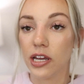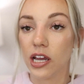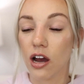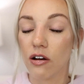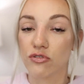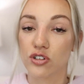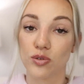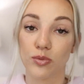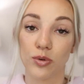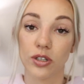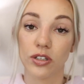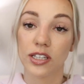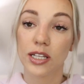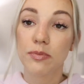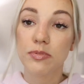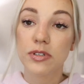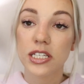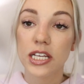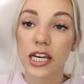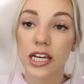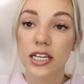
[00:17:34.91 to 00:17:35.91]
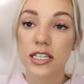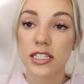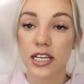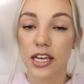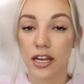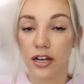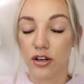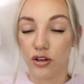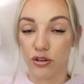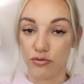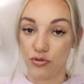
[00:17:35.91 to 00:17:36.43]
comfortable lipsticks
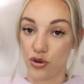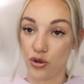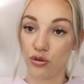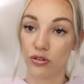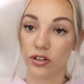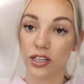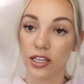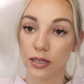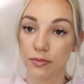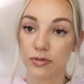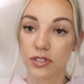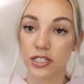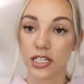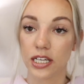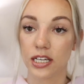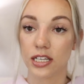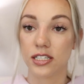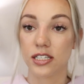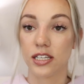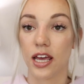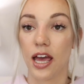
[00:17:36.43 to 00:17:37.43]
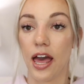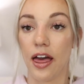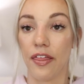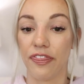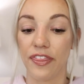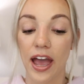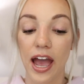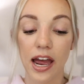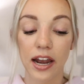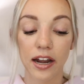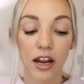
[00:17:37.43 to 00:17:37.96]
and nude lipsticks at
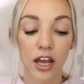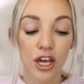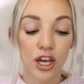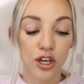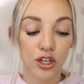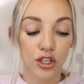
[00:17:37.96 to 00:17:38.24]
that,